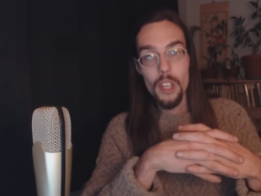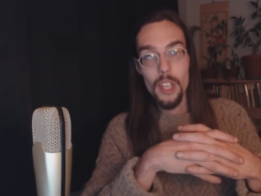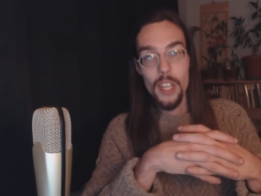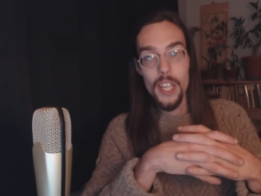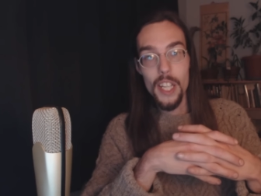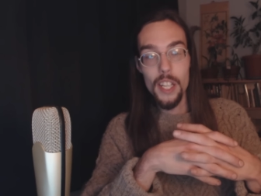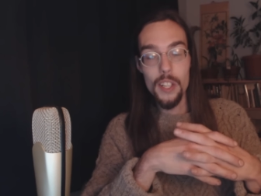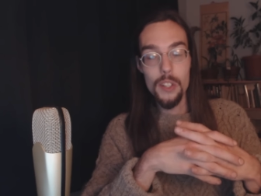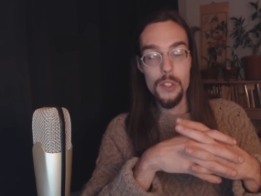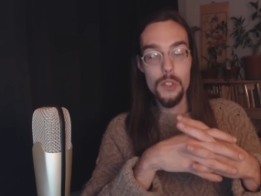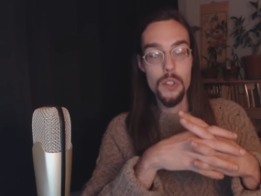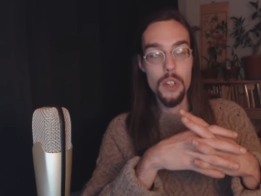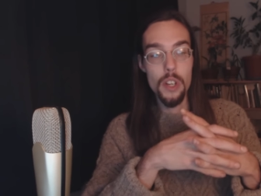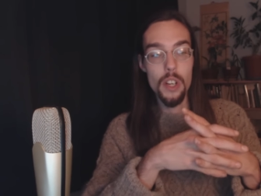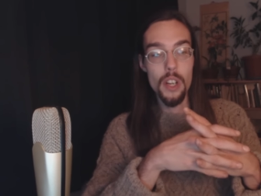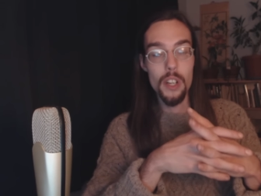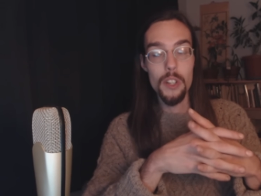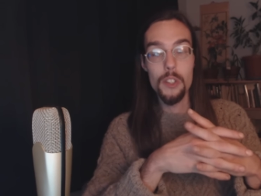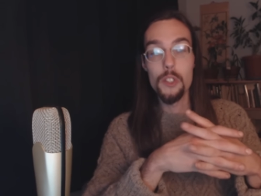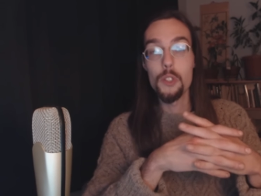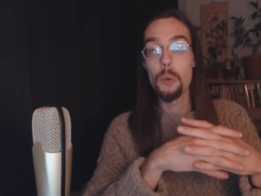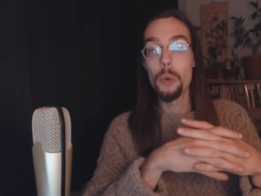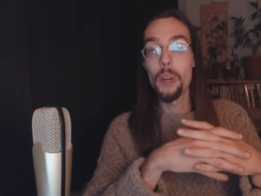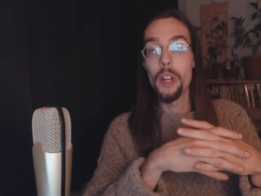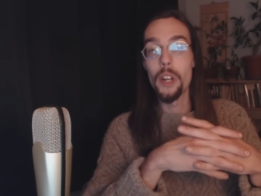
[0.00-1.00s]
His
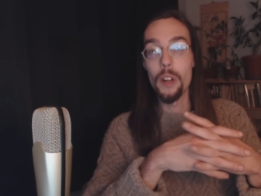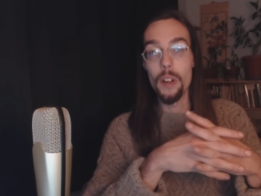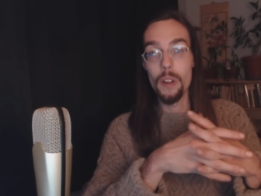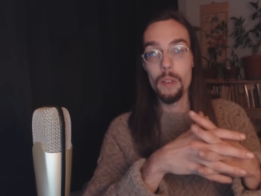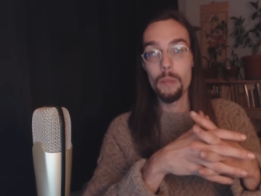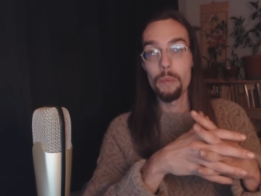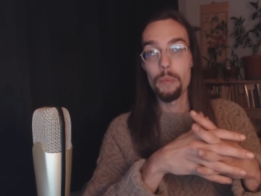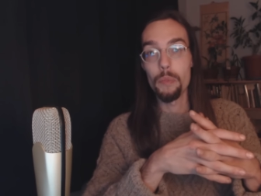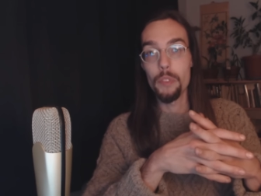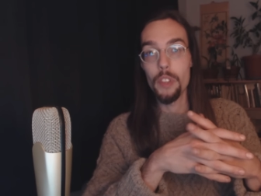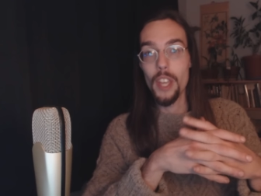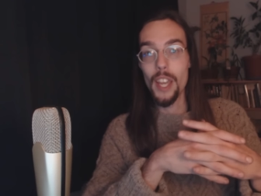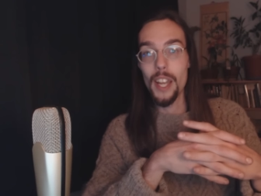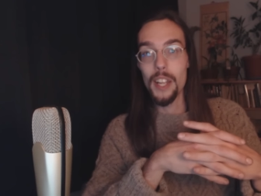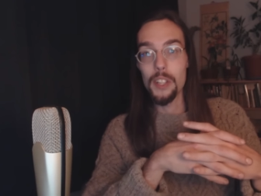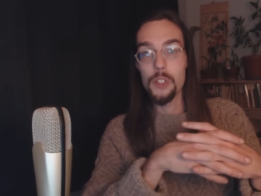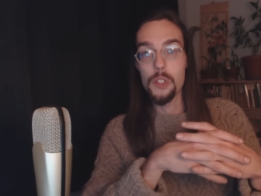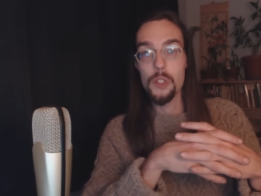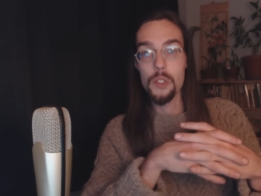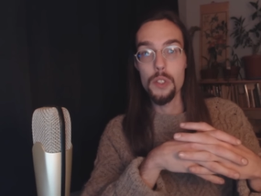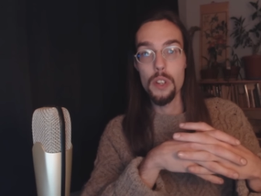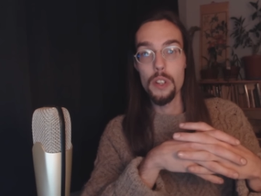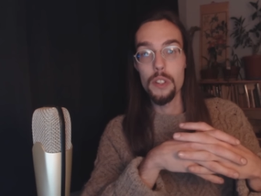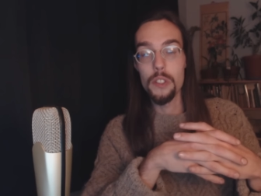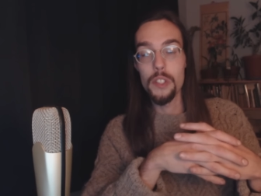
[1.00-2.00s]
uh, Twitter
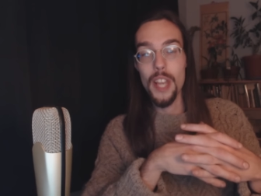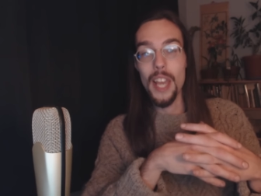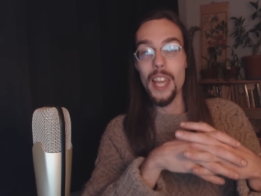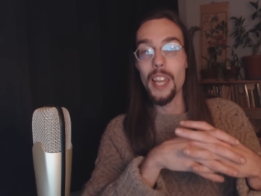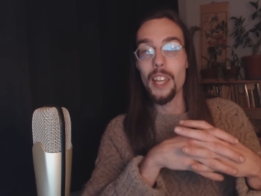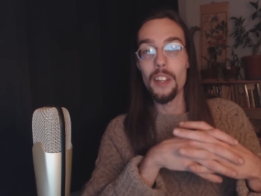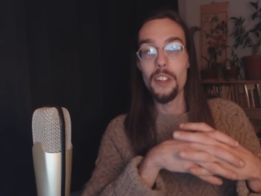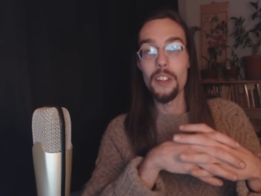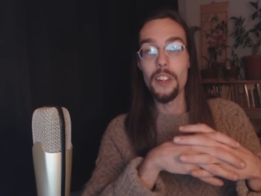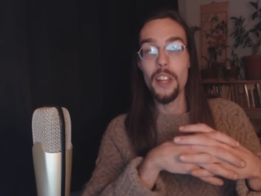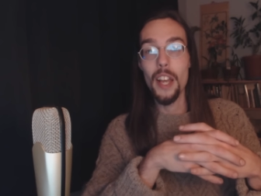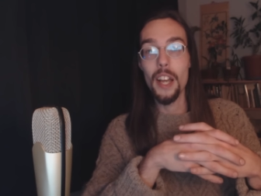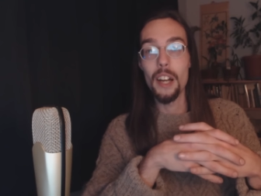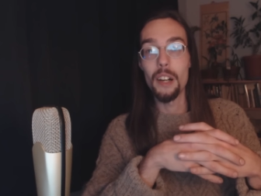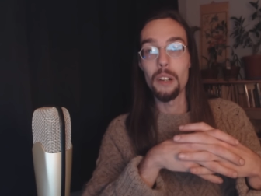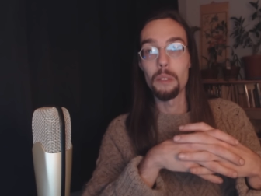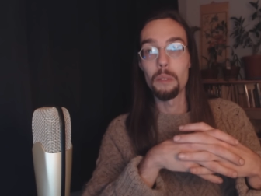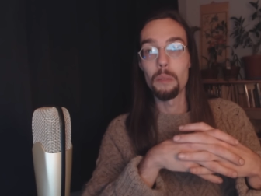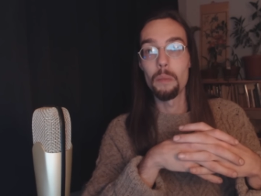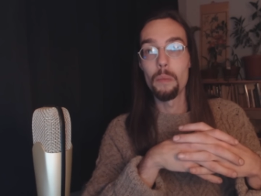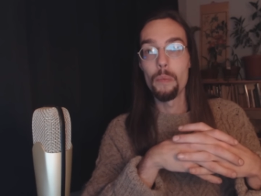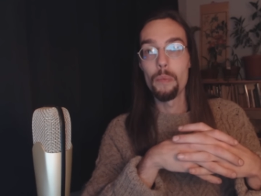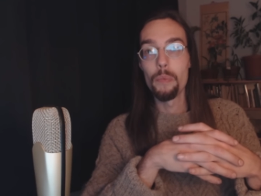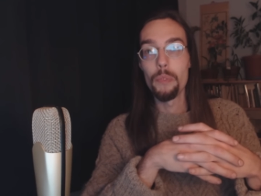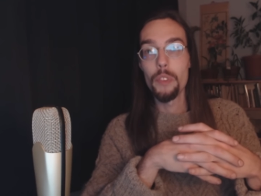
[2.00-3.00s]
gets uh, taken
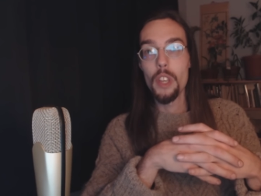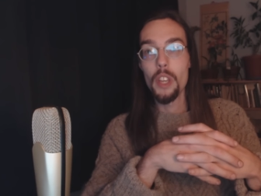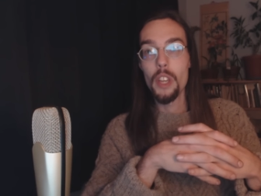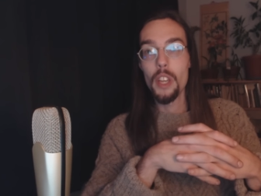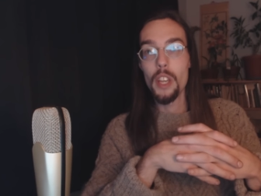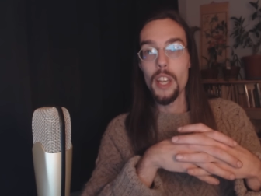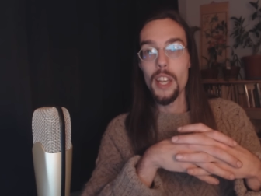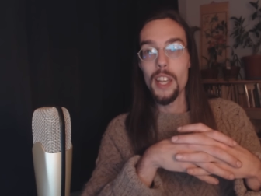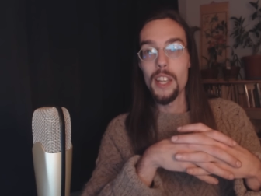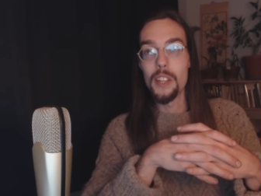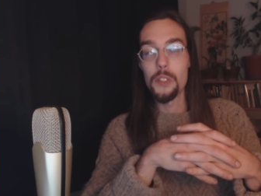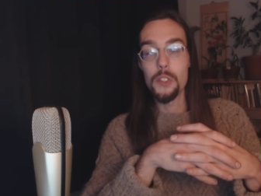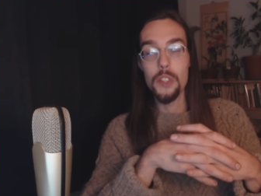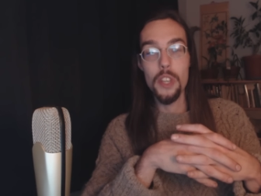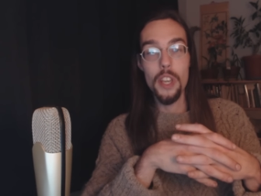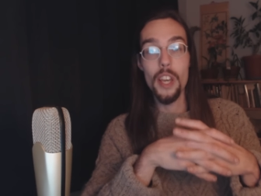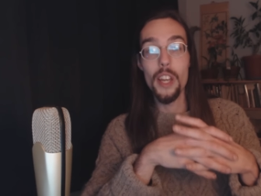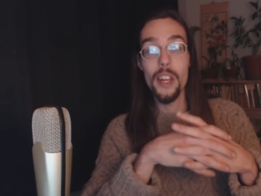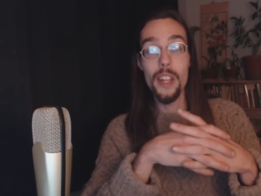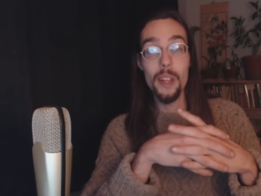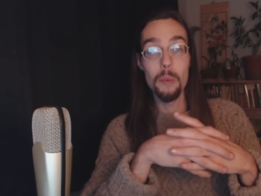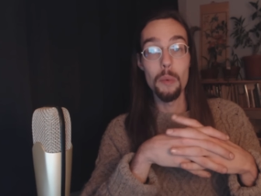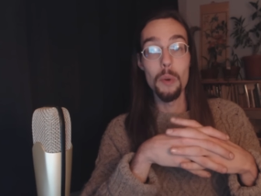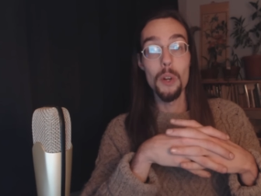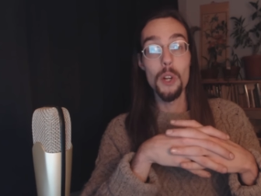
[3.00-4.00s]
down is he
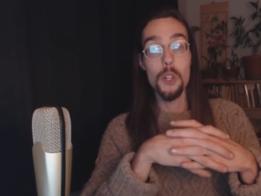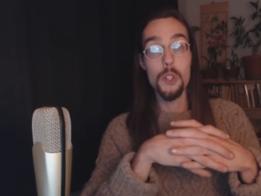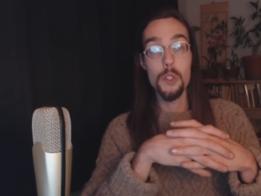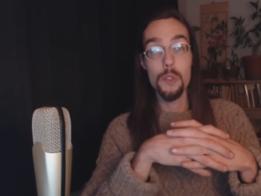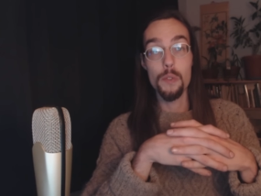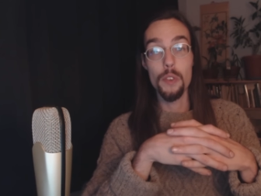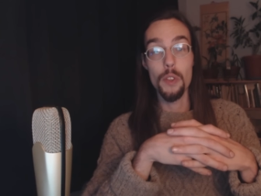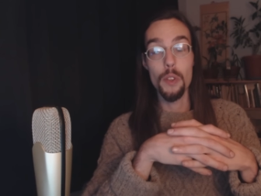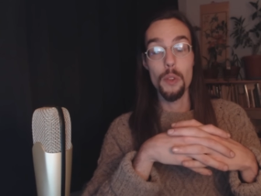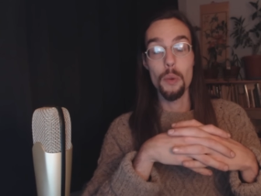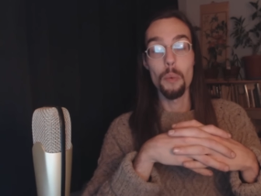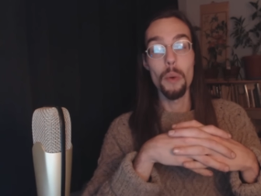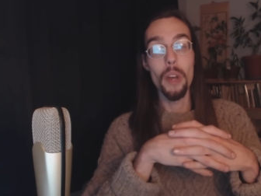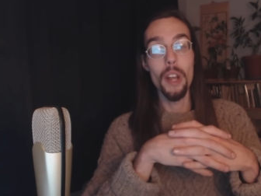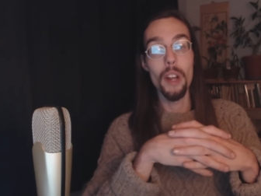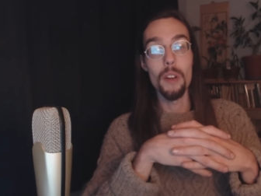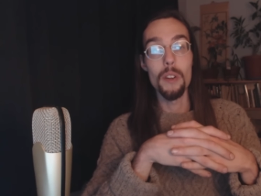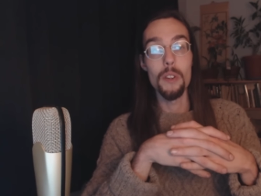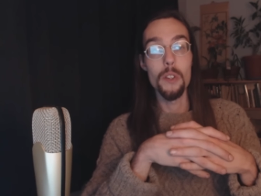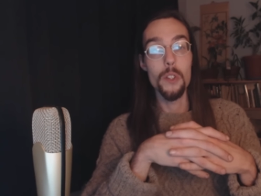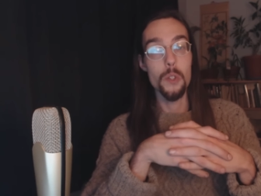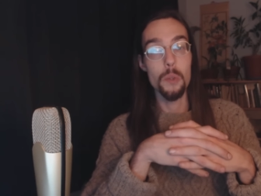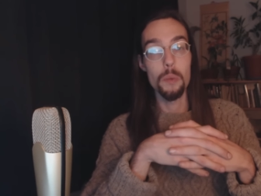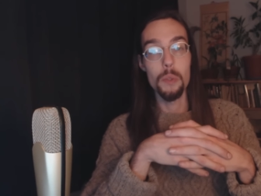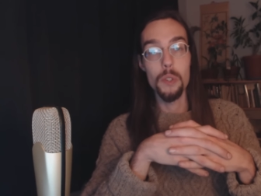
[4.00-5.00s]
any worse for the
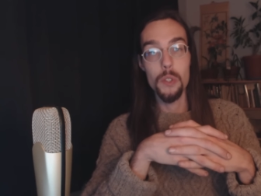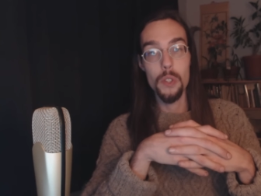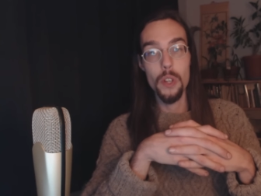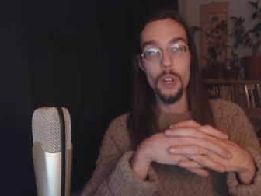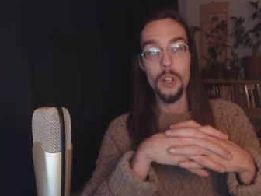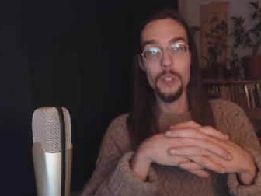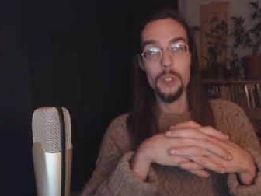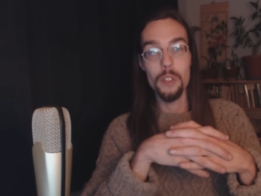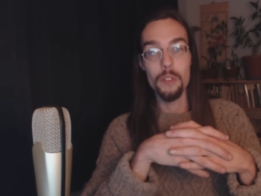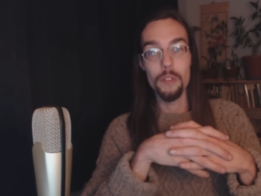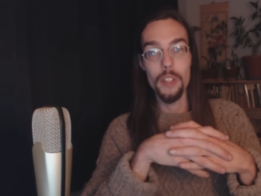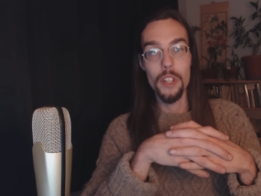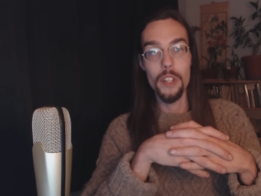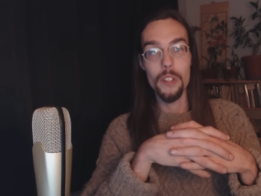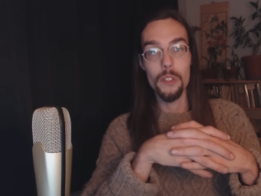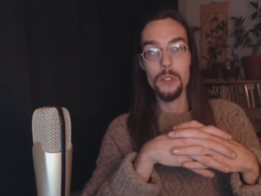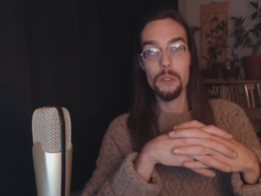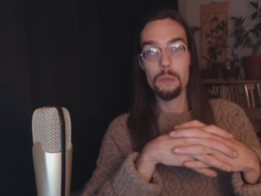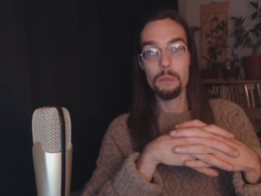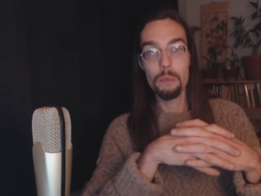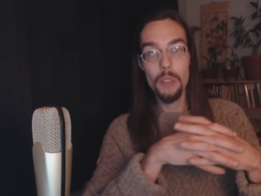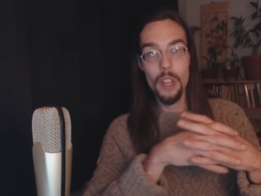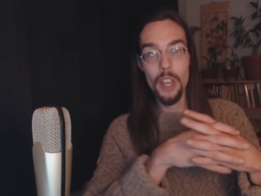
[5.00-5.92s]
wear as a result of this?